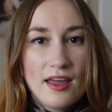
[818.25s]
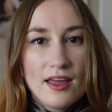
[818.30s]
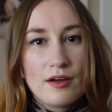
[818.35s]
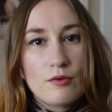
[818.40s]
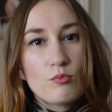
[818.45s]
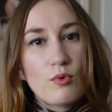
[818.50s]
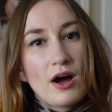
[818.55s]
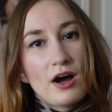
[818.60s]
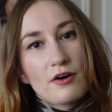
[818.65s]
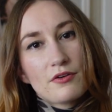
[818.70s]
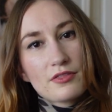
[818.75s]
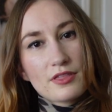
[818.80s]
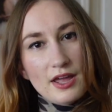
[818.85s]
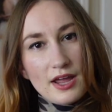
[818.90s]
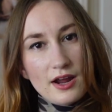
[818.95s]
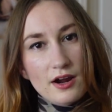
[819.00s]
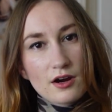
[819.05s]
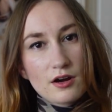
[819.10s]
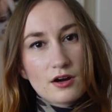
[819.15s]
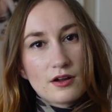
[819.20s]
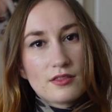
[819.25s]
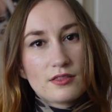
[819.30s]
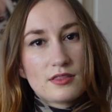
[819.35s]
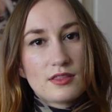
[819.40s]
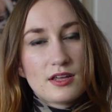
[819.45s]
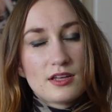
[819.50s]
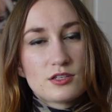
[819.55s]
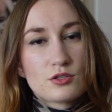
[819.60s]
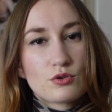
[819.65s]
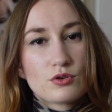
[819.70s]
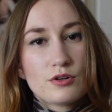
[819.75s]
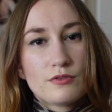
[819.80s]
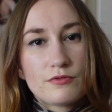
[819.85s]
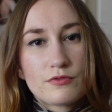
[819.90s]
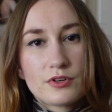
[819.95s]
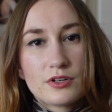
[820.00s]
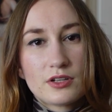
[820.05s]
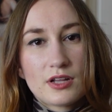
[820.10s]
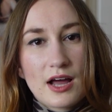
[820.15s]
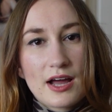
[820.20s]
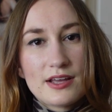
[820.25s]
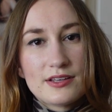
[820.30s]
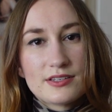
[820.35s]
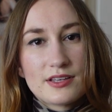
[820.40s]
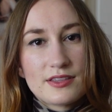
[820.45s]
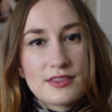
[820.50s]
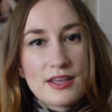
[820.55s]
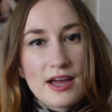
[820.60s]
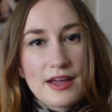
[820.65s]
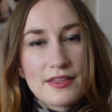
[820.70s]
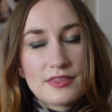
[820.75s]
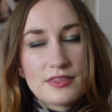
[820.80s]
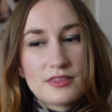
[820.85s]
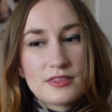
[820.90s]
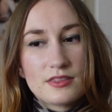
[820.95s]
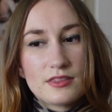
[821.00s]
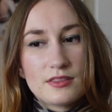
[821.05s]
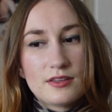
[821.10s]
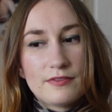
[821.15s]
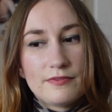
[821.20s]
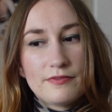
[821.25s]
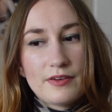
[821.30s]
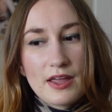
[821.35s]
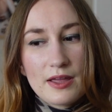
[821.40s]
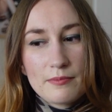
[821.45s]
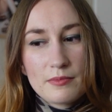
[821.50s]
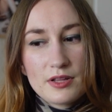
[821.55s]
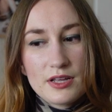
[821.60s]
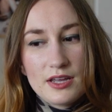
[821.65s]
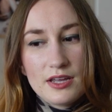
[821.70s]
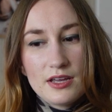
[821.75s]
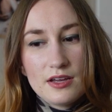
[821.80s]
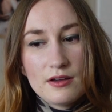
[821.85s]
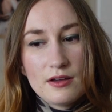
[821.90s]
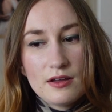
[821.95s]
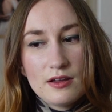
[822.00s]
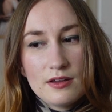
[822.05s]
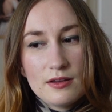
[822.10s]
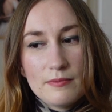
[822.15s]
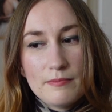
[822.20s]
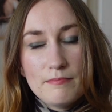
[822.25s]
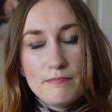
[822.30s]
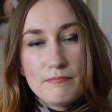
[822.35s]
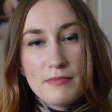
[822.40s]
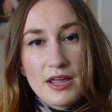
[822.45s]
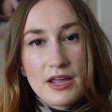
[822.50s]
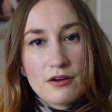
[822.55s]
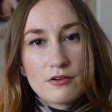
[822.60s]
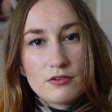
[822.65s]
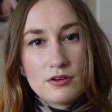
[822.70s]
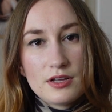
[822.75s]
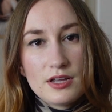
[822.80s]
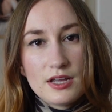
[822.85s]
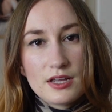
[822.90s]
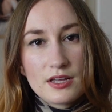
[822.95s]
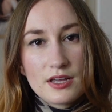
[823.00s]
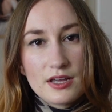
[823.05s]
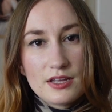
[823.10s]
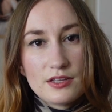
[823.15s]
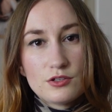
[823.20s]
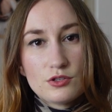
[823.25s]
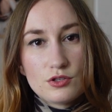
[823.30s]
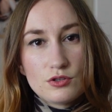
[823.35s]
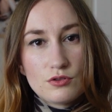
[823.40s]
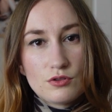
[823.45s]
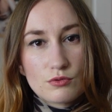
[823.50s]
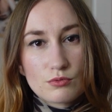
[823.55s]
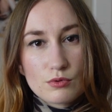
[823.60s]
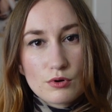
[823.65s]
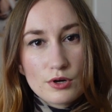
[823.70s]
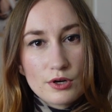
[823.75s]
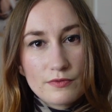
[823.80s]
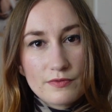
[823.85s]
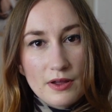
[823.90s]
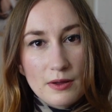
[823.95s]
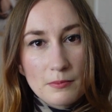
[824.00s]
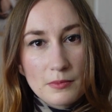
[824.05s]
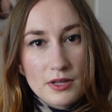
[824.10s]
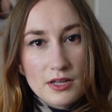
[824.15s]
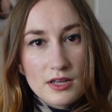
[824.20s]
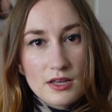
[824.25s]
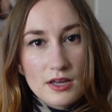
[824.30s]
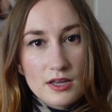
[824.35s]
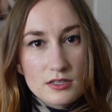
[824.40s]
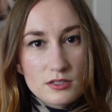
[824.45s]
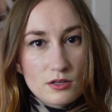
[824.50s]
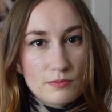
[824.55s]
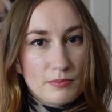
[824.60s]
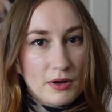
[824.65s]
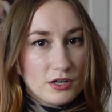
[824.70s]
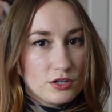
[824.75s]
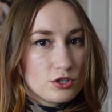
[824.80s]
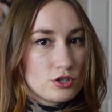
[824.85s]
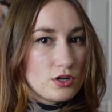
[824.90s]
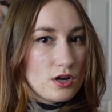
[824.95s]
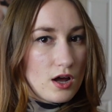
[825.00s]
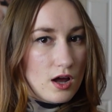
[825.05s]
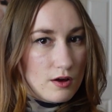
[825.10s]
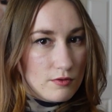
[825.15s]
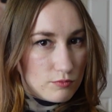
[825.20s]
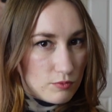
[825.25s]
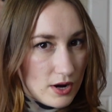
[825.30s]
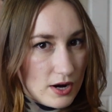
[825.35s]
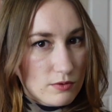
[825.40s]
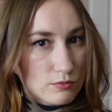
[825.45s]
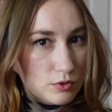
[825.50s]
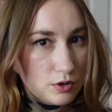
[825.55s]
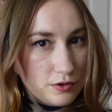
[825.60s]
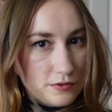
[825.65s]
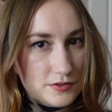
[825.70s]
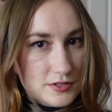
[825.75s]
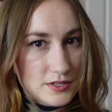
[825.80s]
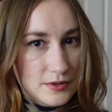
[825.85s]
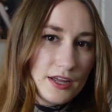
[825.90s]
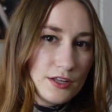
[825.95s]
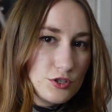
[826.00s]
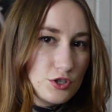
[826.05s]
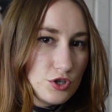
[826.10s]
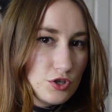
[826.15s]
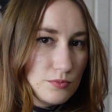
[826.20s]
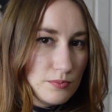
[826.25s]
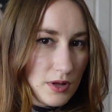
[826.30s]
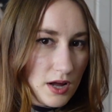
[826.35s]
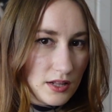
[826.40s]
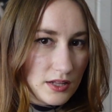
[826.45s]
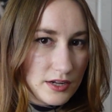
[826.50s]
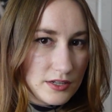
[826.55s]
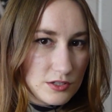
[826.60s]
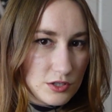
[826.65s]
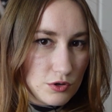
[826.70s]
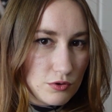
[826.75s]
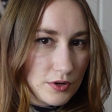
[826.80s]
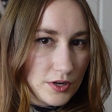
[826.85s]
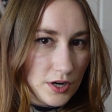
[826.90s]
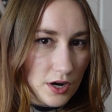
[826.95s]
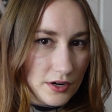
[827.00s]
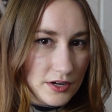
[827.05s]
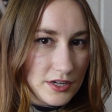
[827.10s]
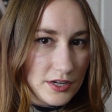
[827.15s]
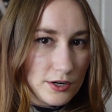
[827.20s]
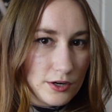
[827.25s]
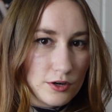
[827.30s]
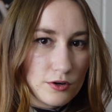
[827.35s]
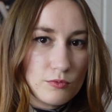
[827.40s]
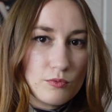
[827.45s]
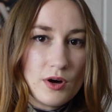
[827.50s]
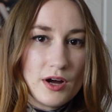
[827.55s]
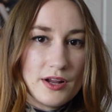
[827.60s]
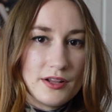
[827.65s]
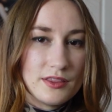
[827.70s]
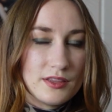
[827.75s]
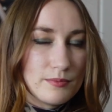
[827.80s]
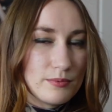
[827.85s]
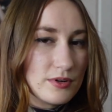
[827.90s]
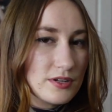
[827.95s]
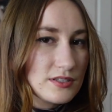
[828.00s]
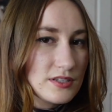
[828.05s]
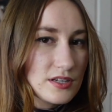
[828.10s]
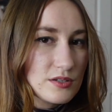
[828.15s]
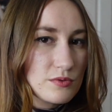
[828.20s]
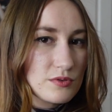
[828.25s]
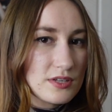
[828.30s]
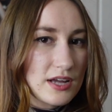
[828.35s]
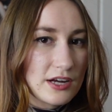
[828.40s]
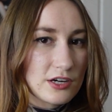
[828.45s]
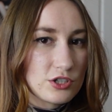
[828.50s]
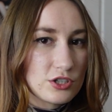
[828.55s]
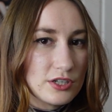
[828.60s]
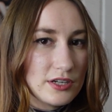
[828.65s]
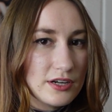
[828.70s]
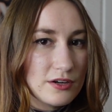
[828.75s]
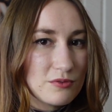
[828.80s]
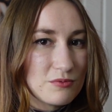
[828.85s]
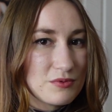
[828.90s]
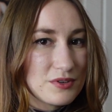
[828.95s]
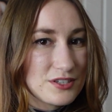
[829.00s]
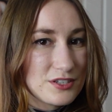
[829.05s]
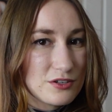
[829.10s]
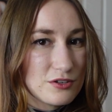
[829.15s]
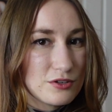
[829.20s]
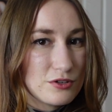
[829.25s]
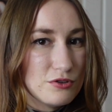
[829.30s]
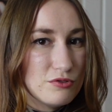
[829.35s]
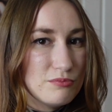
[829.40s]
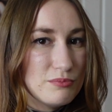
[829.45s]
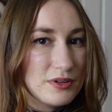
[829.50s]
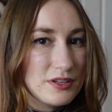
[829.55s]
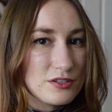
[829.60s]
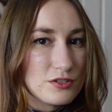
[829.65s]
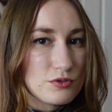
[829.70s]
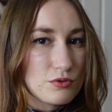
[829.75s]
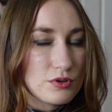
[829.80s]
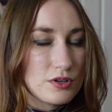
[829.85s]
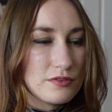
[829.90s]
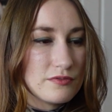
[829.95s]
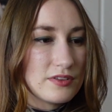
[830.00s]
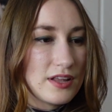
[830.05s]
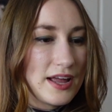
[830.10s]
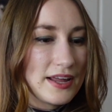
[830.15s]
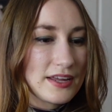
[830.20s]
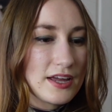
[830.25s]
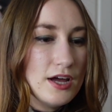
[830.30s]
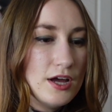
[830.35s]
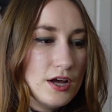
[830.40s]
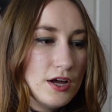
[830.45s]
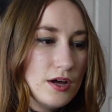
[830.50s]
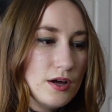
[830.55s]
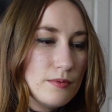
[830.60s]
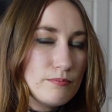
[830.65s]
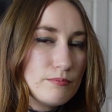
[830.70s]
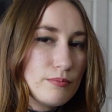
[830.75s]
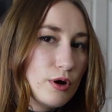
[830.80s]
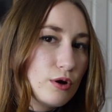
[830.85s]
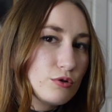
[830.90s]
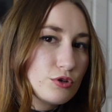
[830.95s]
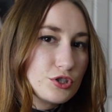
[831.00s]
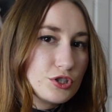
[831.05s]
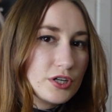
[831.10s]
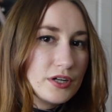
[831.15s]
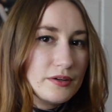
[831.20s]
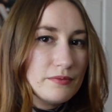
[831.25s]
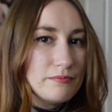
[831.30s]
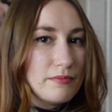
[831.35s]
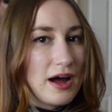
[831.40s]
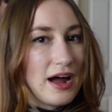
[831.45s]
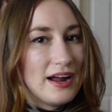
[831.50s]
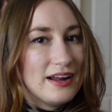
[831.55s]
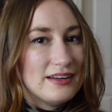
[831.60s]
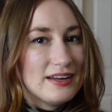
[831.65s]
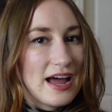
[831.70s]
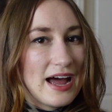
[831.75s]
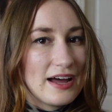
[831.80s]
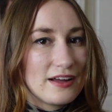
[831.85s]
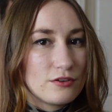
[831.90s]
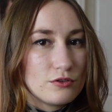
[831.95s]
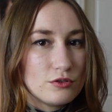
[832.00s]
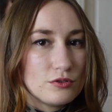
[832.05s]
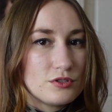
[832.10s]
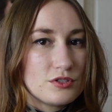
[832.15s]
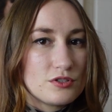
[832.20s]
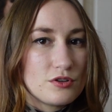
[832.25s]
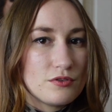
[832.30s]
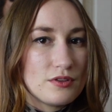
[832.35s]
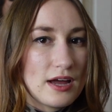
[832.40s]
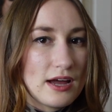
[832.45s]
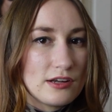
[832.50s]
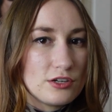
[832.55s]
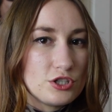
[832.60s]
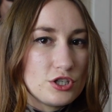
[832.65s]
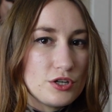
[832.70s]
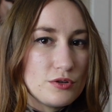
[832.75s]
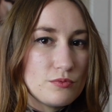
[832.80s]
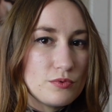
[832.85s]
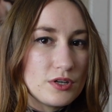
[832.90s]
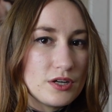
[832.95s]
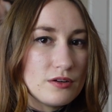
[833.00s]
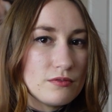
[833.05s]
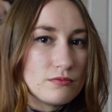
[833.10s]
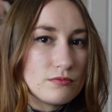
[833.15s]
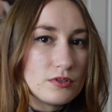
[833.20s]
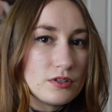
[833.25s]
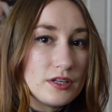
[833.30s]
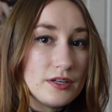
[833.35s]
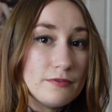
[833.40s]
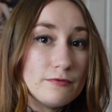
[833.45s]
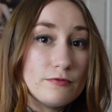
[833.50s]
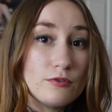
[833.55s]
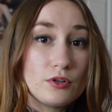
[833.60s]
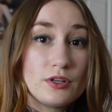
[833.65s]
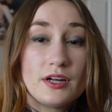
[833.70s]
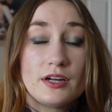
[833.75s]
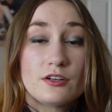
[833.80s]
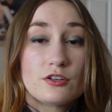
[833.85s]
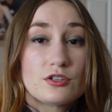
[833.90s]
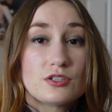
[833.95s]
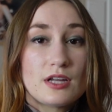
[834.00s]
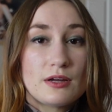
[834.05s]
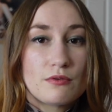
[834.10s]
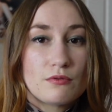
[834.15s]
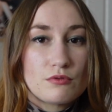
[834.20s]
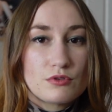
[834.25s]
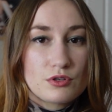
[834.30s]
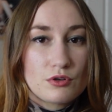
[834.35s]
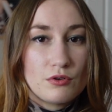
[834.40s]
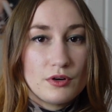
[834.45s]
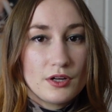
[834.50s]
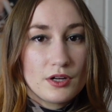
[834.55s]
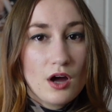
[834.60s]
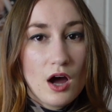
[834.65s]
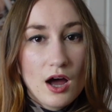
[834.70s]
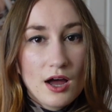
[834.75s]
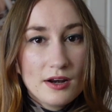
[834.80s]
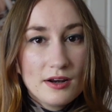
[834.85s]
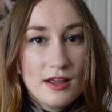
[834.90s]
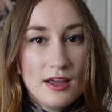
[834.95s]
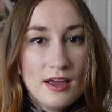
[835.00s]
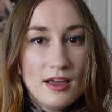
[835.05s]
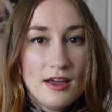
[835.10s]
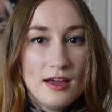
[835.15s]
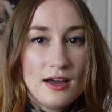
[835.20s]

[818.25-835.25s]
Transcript: And while there, they sort of realize that the family marrying into the royal family is a bunch of werewolves. I had two plot lines going on here. One, the princess was actually a wizard who'd been sort of like potion mind addled so that she wouldn't really fully understand what was going on.